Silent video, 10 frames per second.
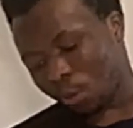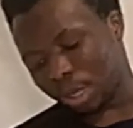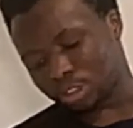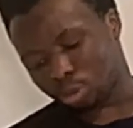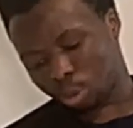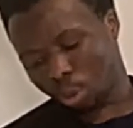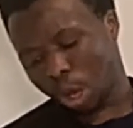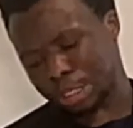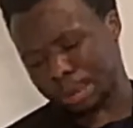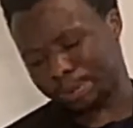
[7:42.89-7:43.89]
when
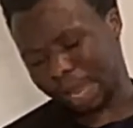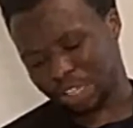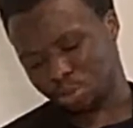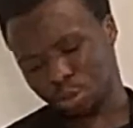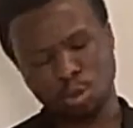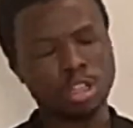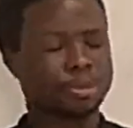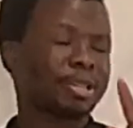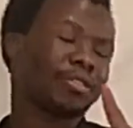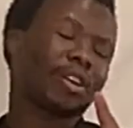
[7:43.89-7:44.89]
true worshippers will
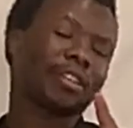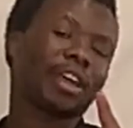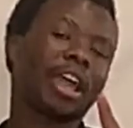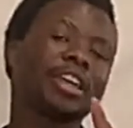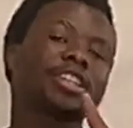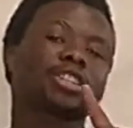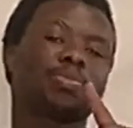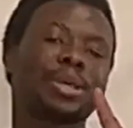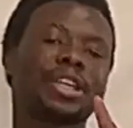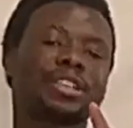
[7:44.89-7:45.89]
worship the Father in
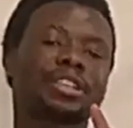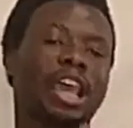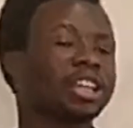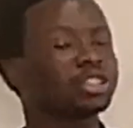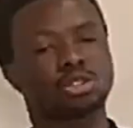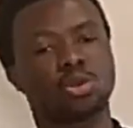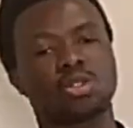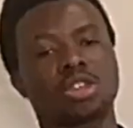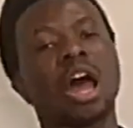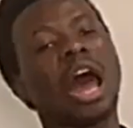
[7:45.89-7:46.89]
spirit and in
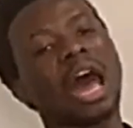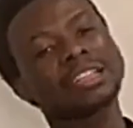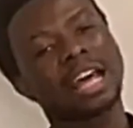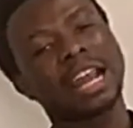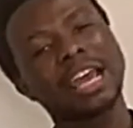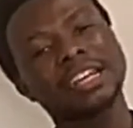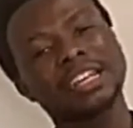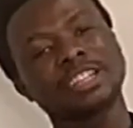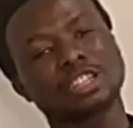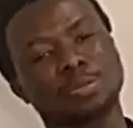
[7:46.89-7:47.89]
truth.
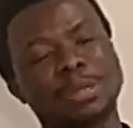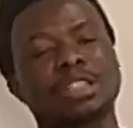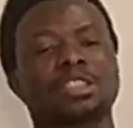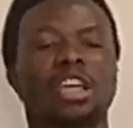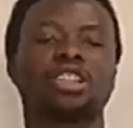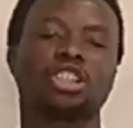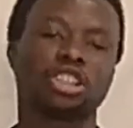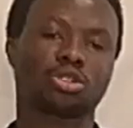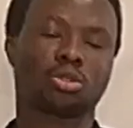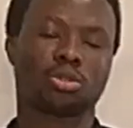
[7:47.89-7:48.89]
Underline in spirit and
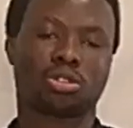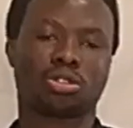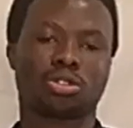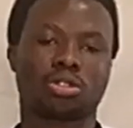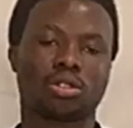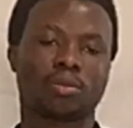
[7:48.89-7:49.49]
in the truth.